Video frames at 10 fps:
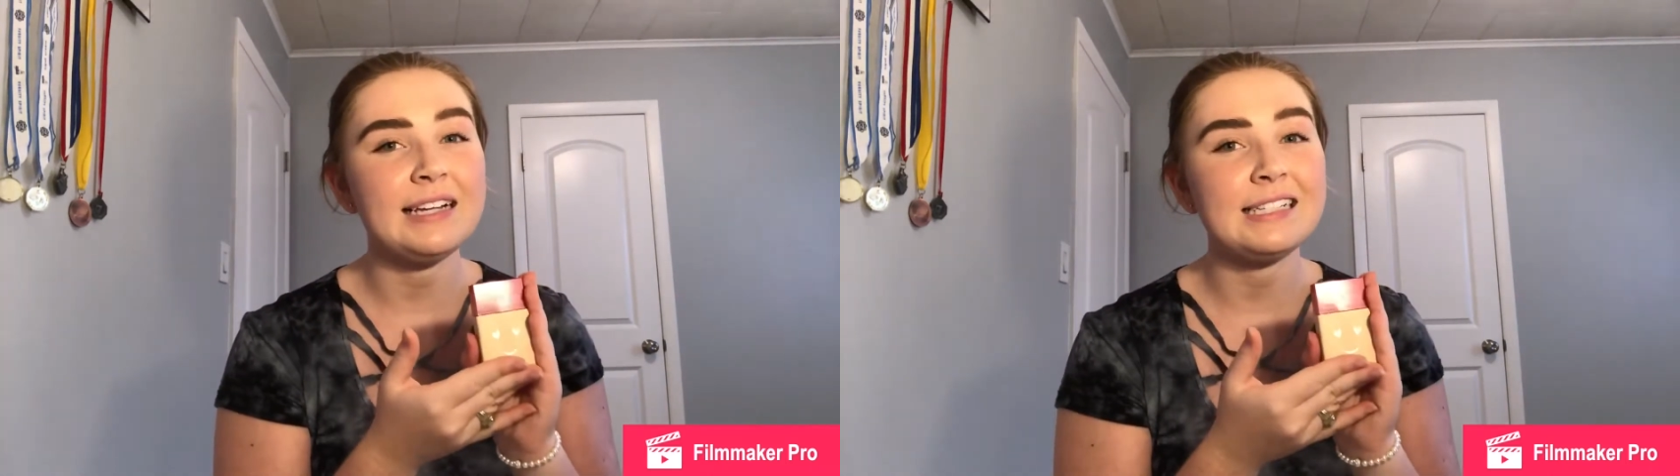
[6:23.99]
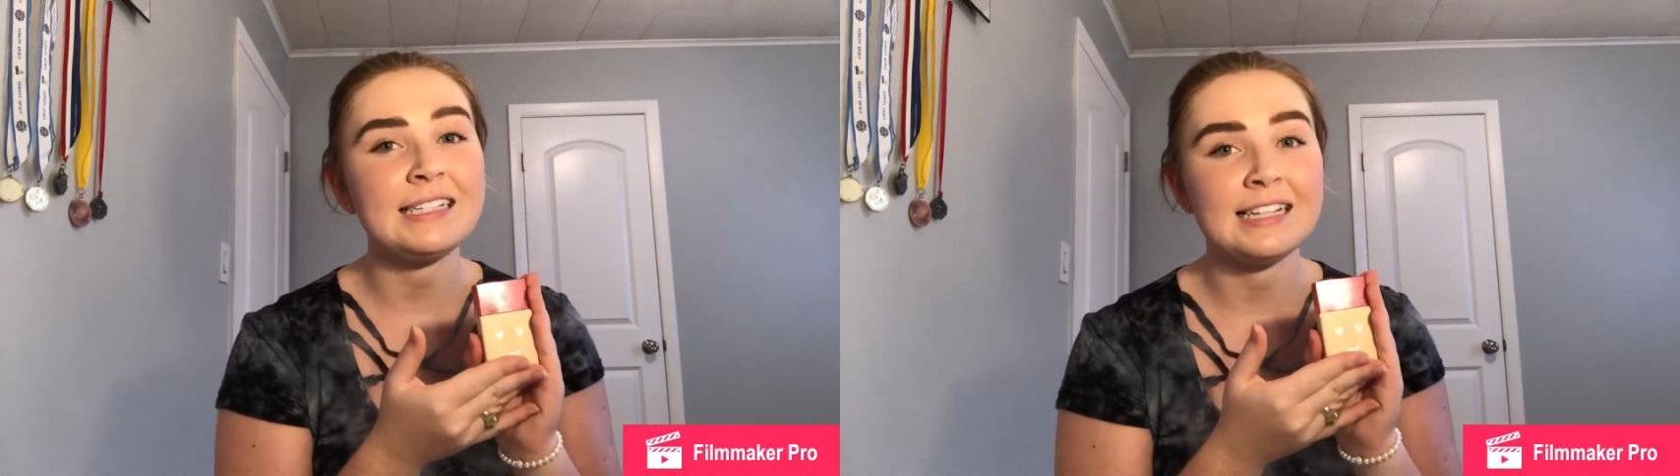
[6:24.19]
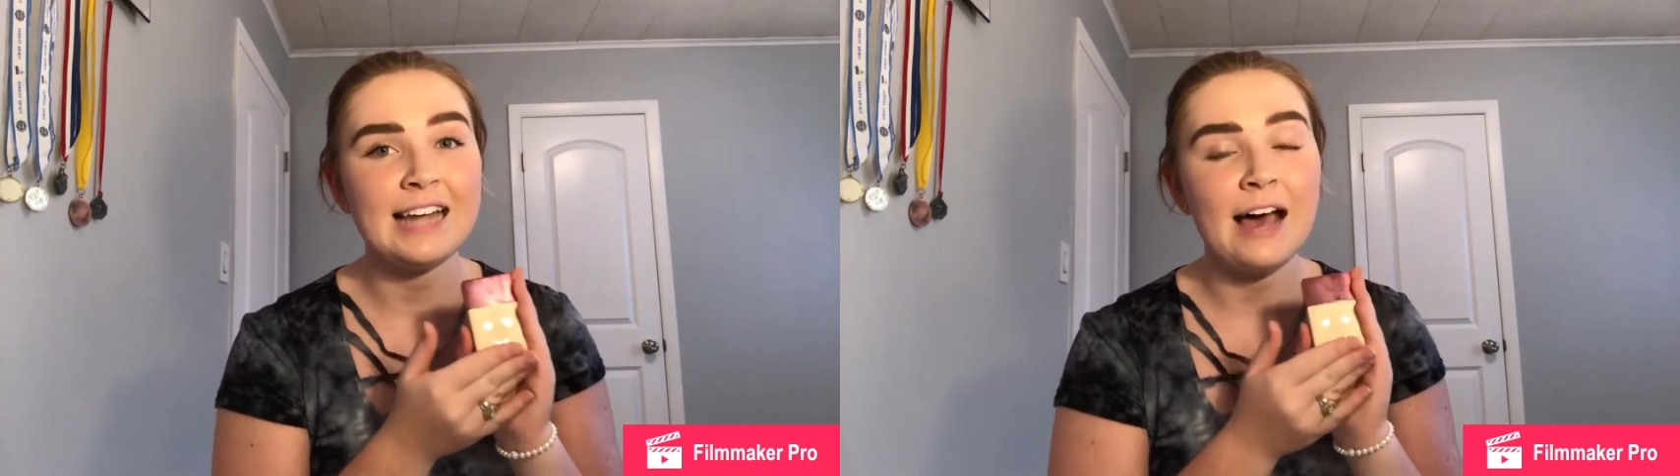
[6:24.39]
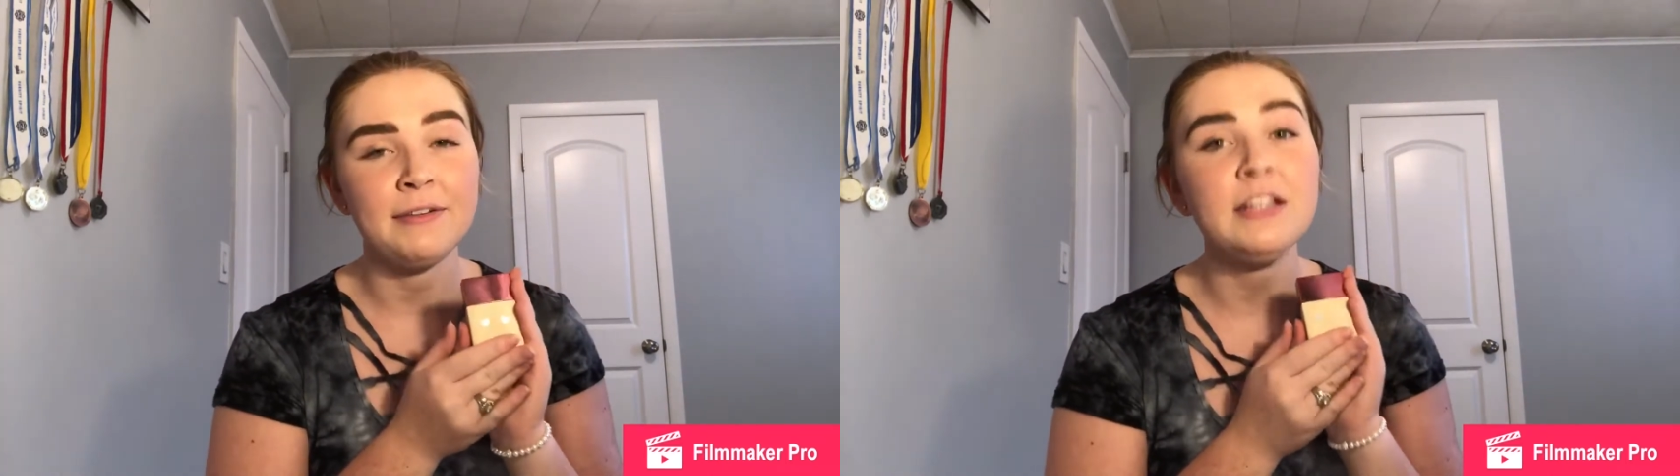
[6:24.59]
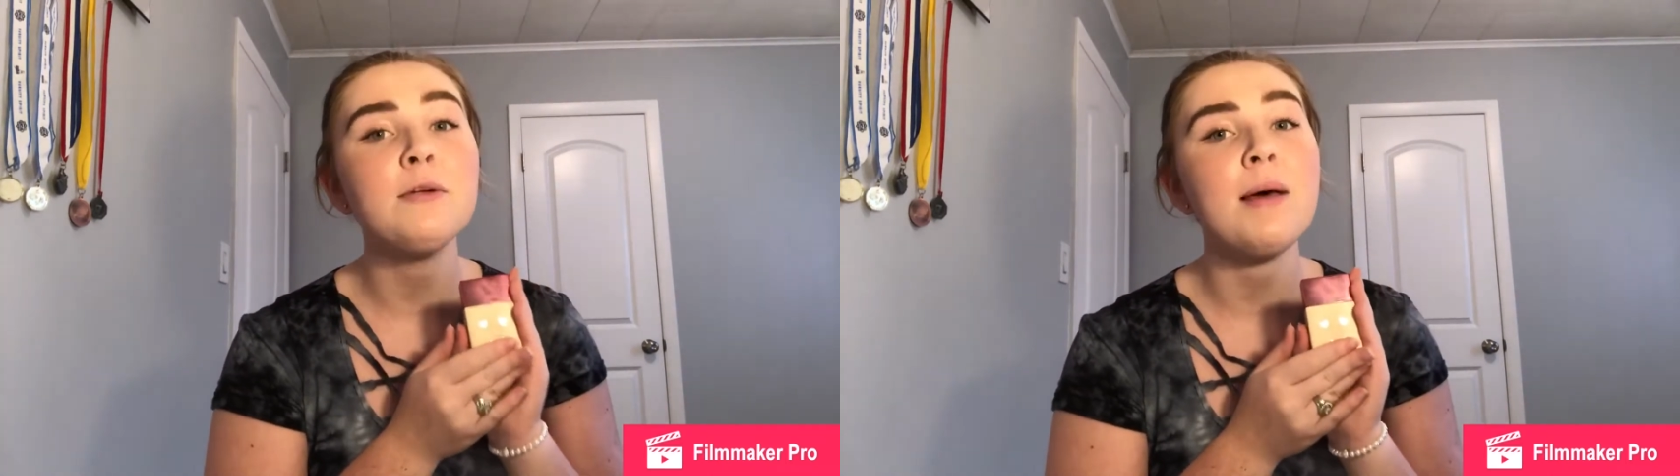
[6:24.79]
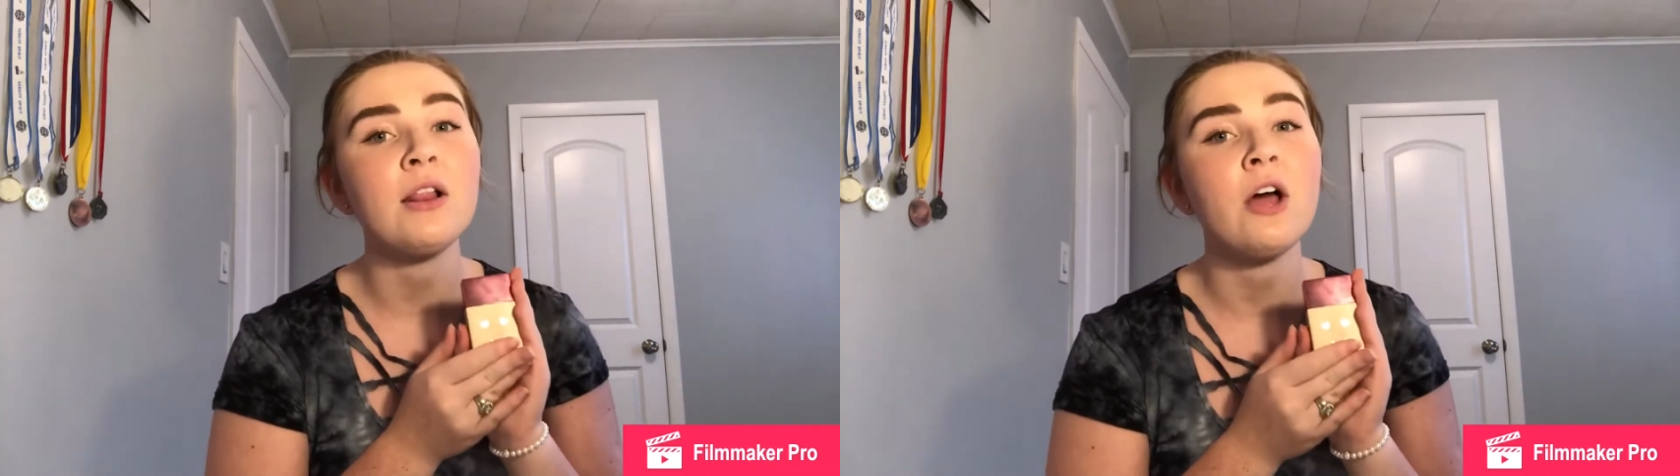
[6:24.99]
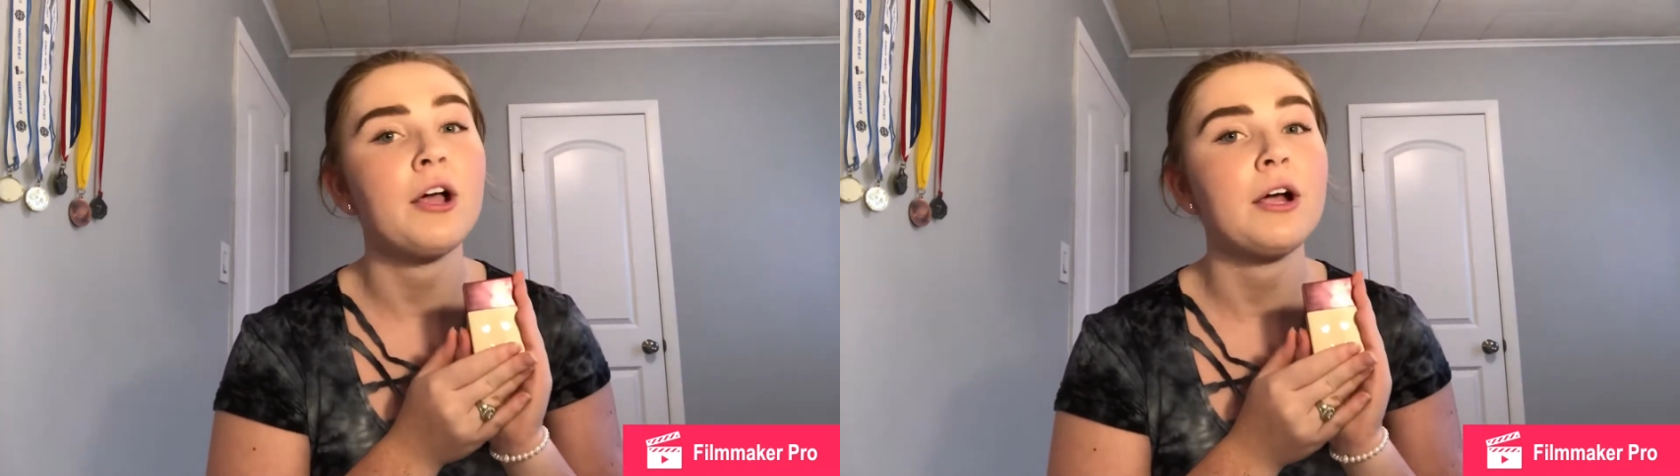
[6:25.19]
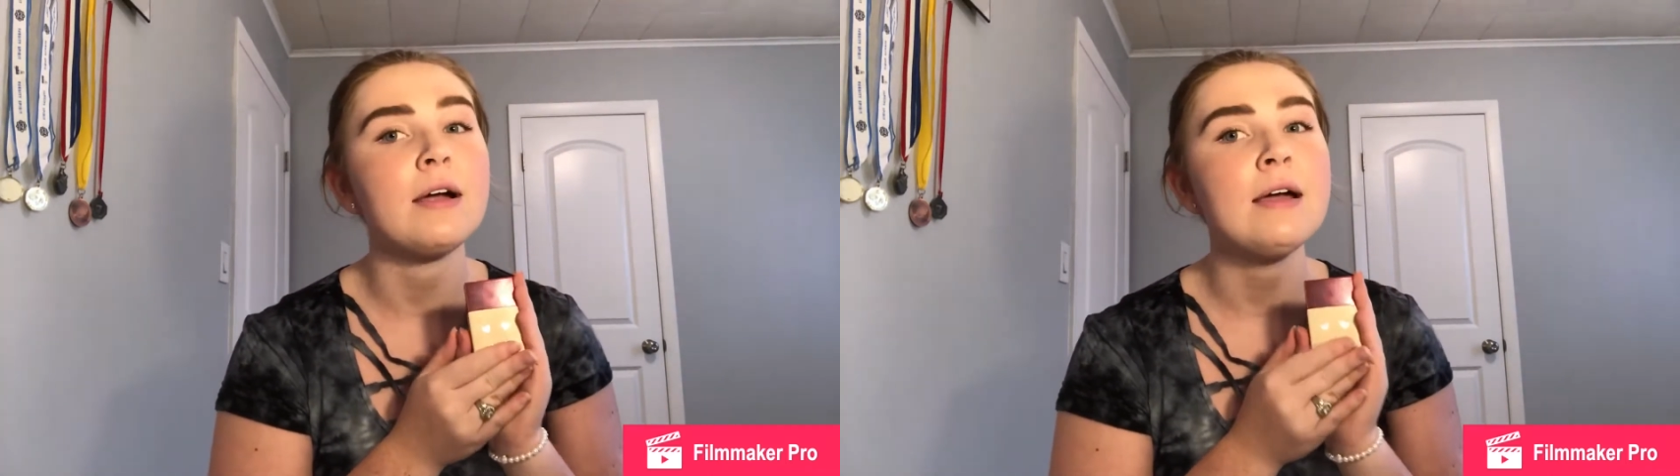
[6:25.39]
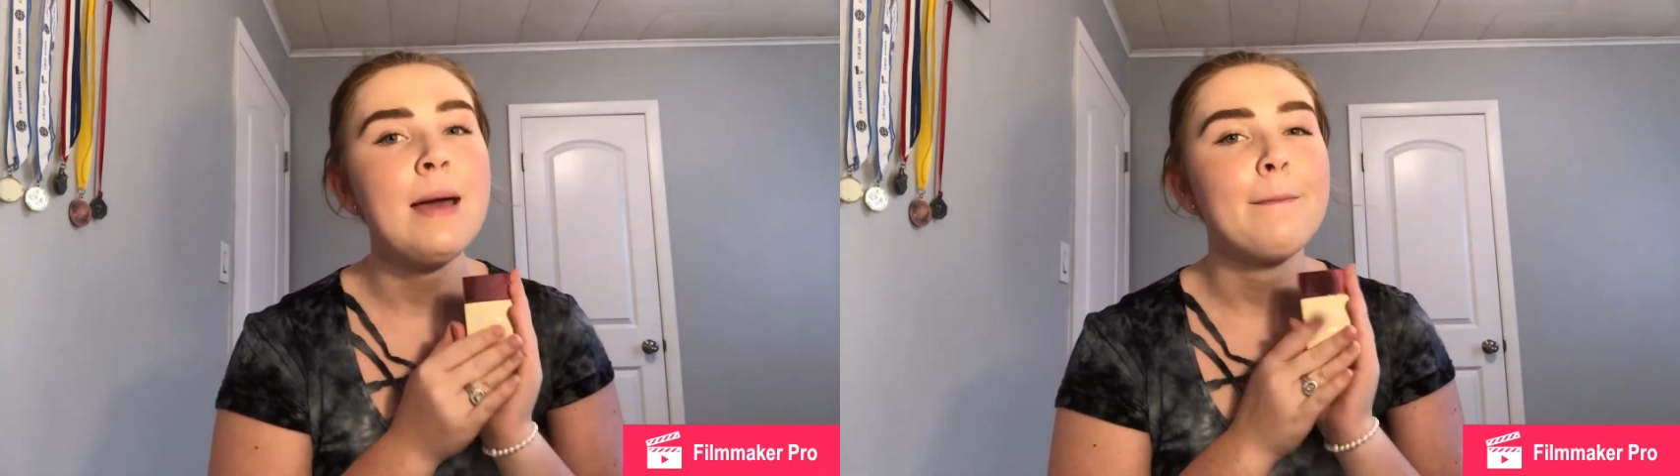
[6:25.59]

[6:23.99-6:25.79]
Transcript: to test it out a little bit longer,